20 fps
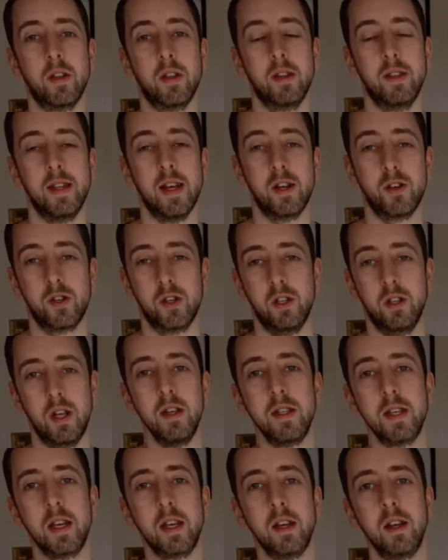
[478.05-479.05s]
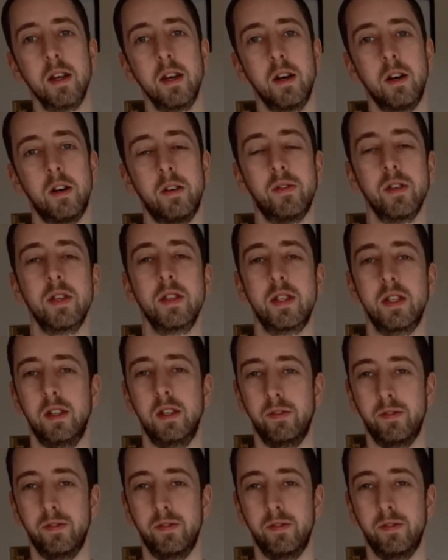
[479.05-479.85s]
natural lighting of still